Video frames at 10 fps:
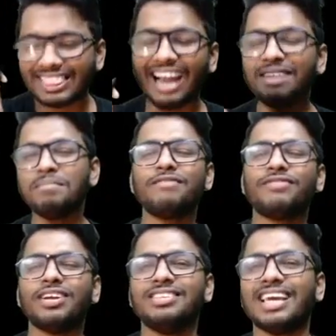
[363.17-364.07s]
That, my
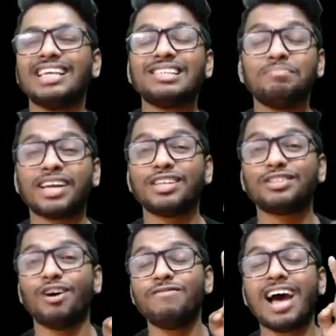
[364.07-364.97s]
friends, is
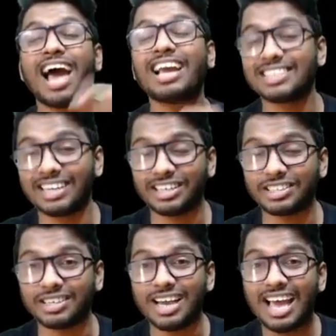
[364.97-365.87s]
because of
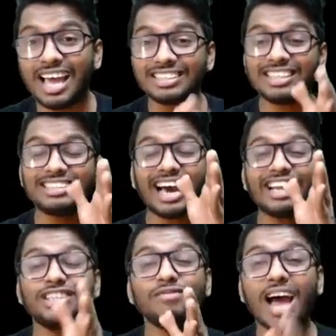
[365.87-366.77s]
acceleration. So the
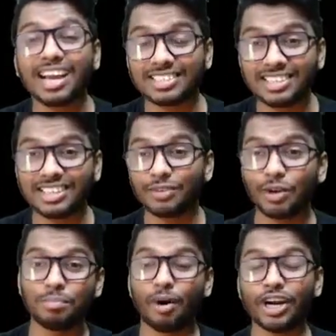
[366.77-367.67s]
direction of acceleration
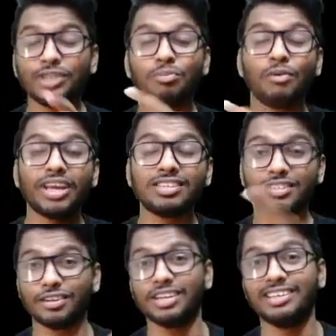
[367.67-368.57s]
when a body is moving in a
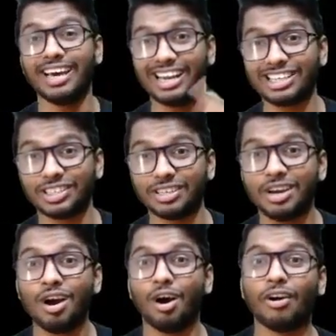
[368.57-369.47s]
circular direction,
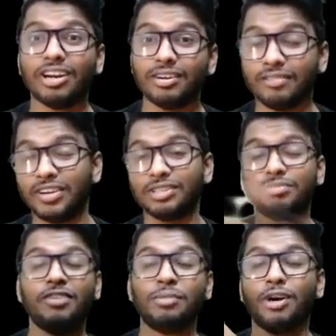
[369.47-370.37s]
or
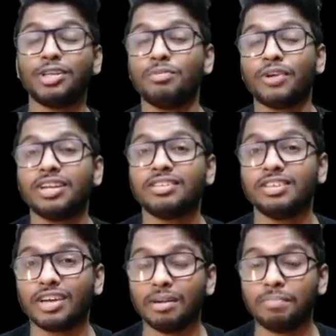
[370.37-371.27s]
when a body is moving in a
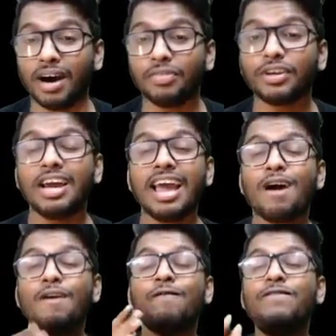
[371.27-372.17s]
circular path,
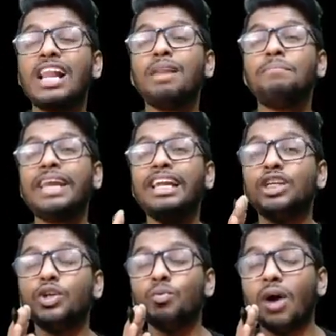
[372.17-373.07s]
will
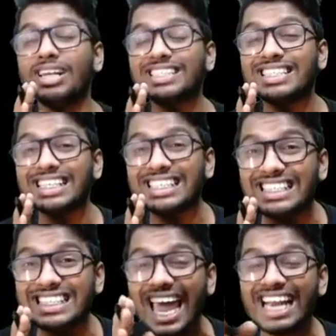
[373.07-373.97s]
be towards the
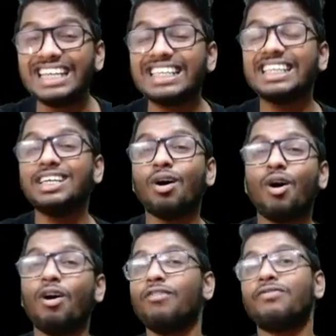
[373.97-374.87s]
center
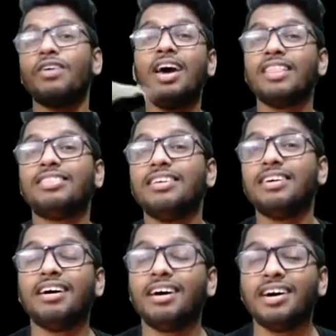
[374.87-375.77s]
of
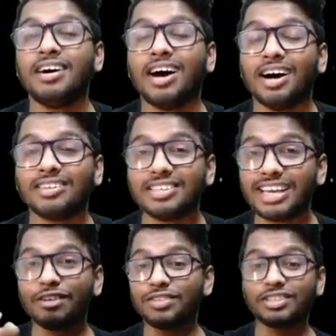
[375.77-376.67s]
the
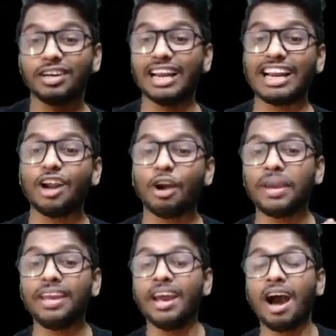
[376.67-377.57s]
center of the circle. It will not
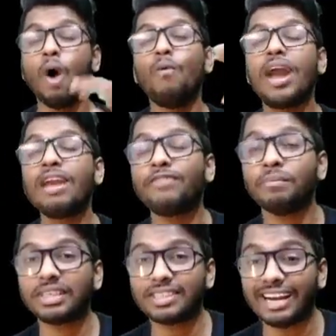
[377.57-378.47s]
be away
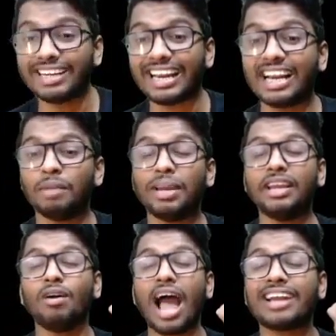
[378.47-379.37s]
from the center, it will
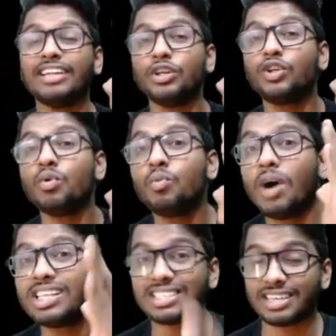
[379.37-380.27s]
be acting
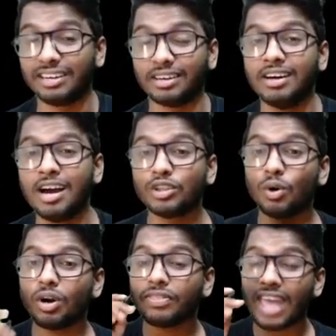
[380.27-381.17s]
towards the center.
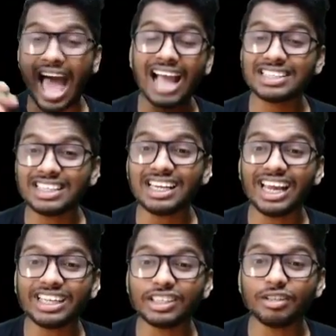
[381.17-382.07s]
So the
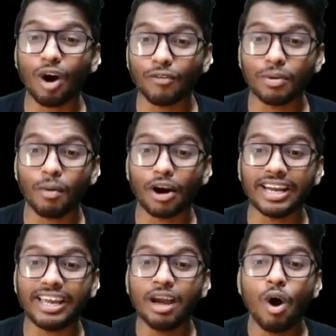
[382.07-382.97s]
acceleration of the
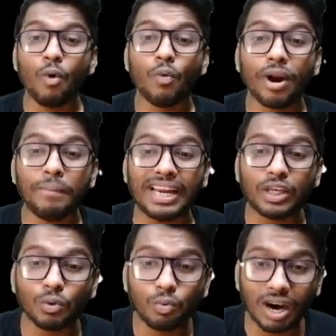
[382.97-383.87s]
body would be
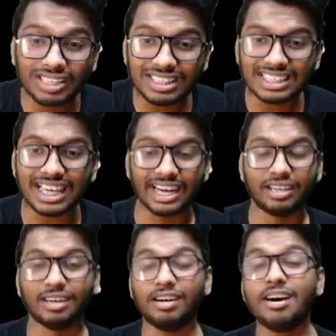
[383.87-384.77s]
towards the
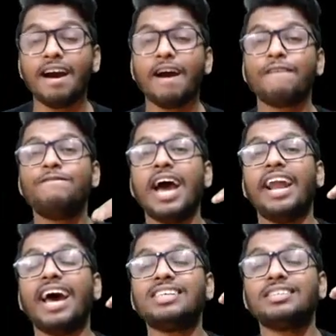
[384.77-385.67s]
center,
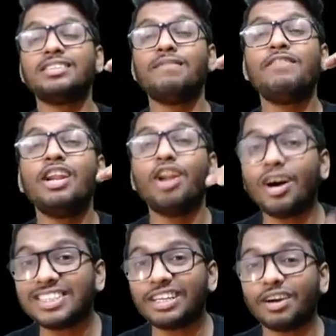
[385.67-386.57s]
whereas the
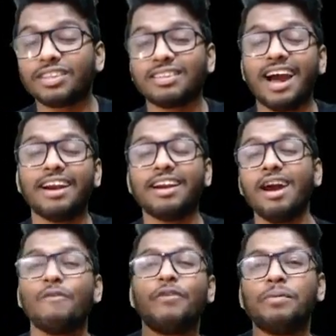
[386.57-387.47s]
velocity, on the other hand,
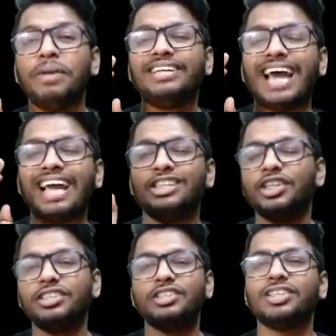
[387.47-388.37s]
would be
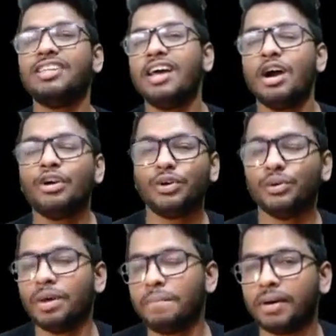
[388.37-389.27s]
tangential
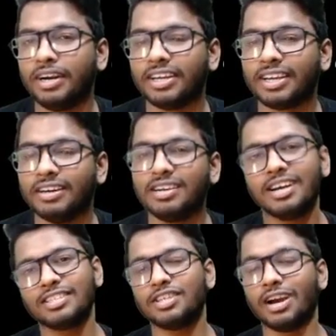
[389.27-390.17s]
to the particular
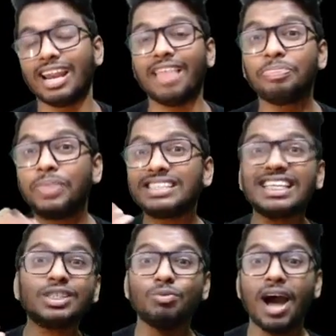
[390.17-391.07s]
circle. And
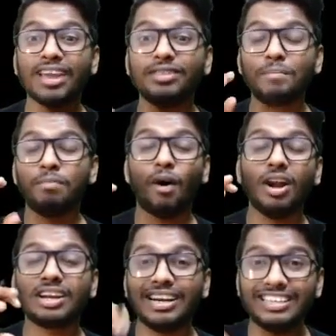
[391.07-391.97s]
this is why the
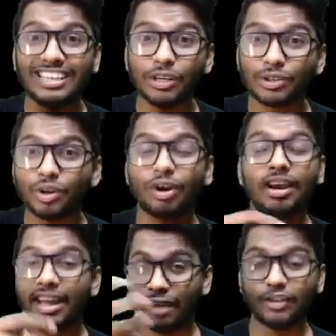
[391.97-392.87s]
ball continues to,
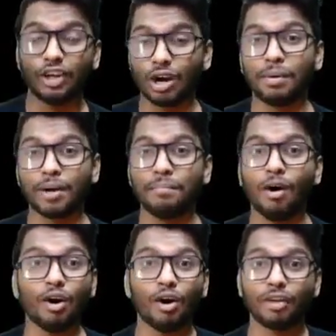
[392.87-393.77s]
or if we talk about a
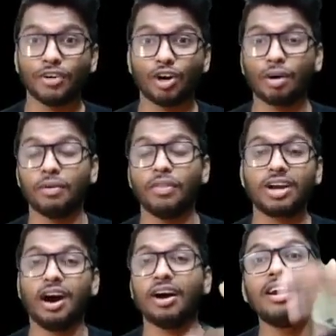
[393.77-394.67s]
ball, or if we talk about the
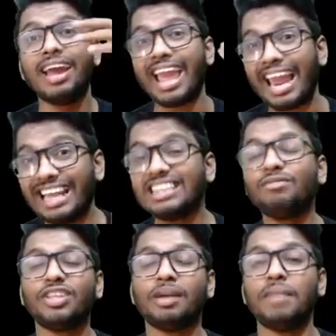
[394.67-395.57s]
car,
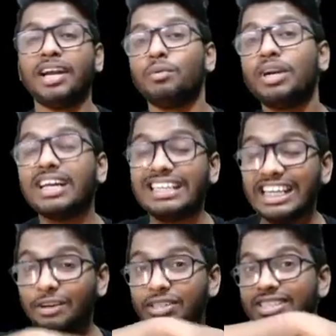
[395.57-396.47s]
anything for that matter, would
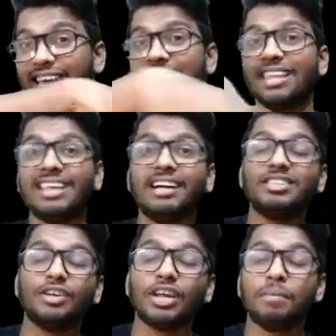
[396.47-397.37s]
continue to see in that
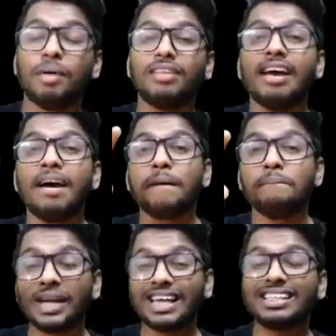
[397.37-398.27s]
circular path,
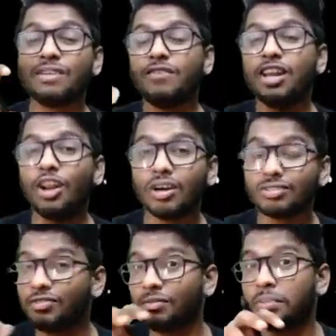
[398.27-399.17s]
because
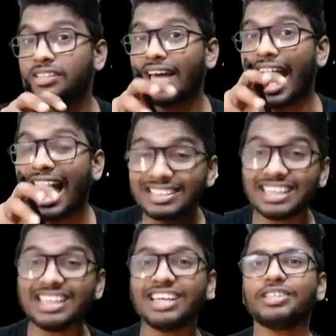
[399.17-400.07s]
the
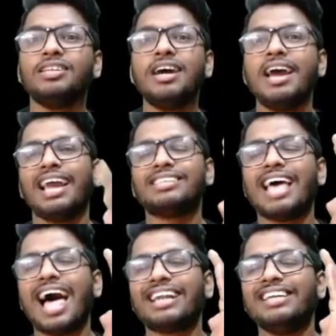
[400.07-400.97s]
acceleration is
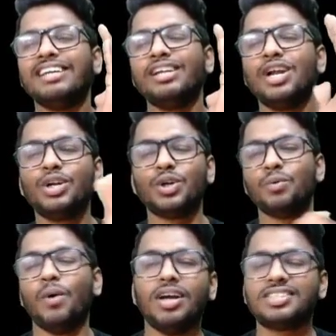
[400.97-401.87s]
acting
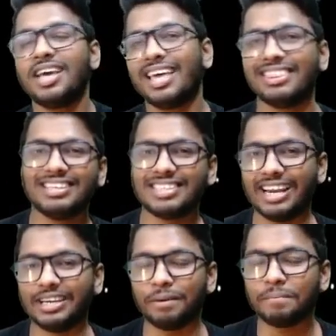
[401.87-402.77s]
towards the
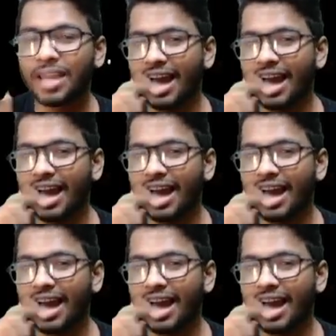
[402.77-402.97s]
center.